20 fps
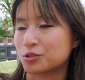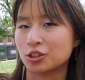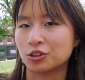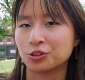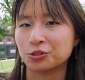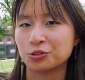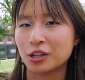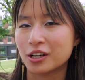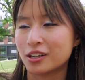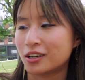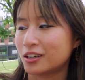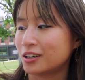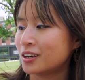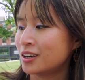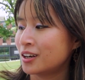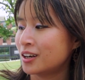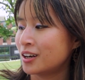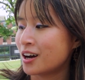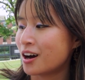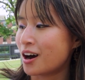Cholula
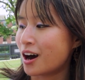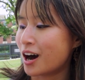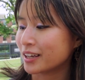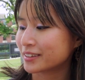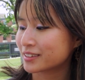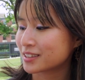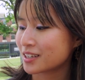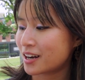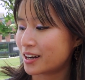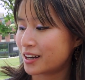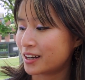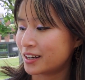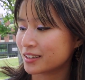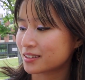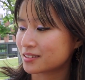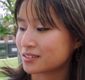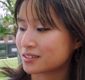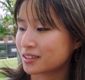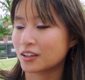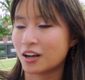hot
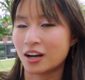sauce,